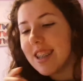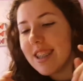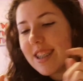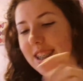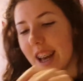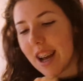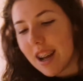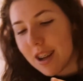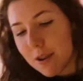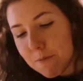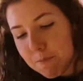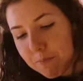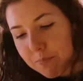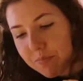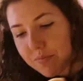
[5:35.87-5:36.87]
Yeah,
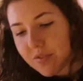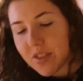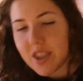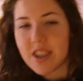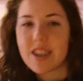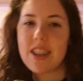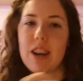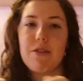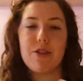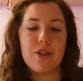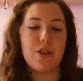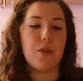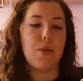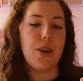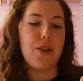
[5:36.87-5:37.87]
that was
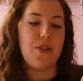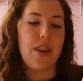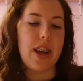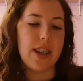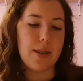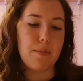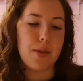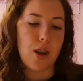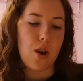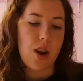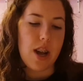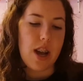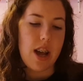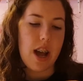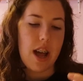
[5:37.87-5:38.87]
just a weird face, I'm
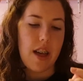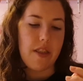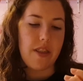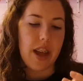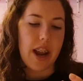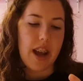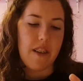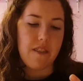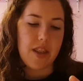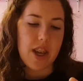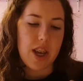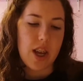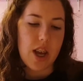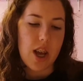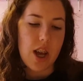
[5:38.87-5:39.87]
sorry. Then I have
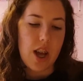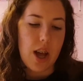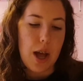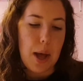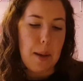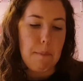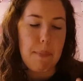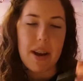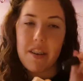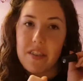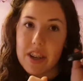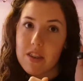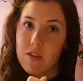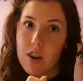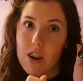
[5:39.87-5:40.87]
the
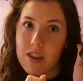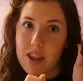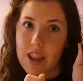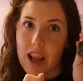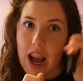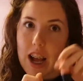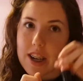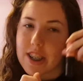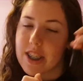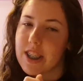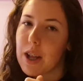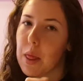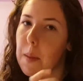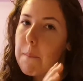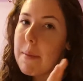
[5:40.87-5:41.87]
Benefit Roller Lash,
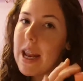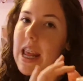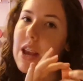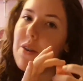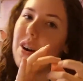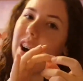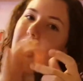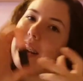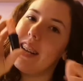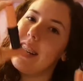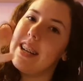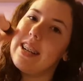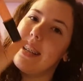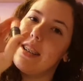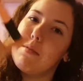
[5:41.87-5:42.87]
the mini one.
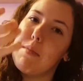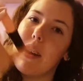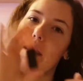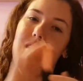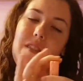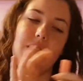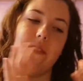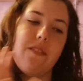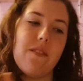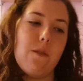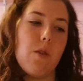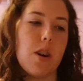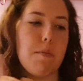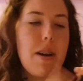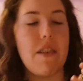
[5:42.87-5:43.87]
It's
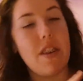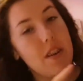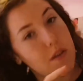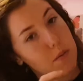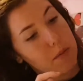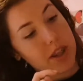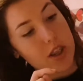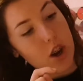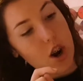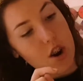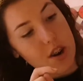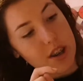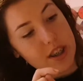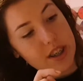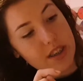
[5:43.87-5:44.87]
one of my favourite
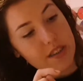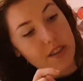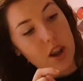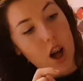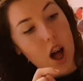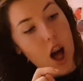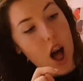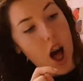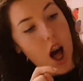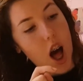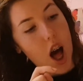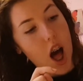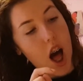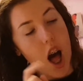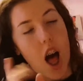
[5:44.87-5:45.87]
mascaras of
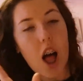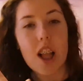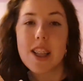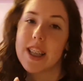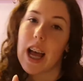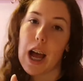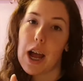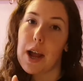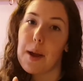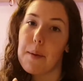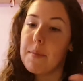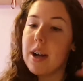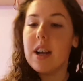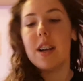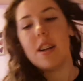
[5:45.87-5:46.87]
all time.
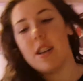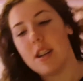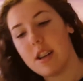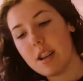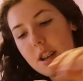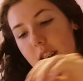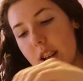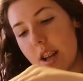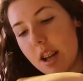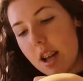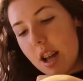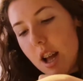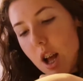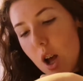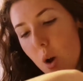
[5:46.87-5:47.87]

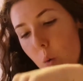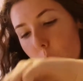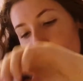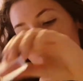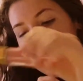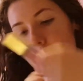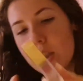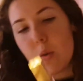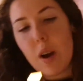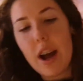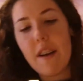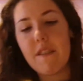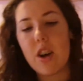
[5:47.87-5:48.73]
What else do I have?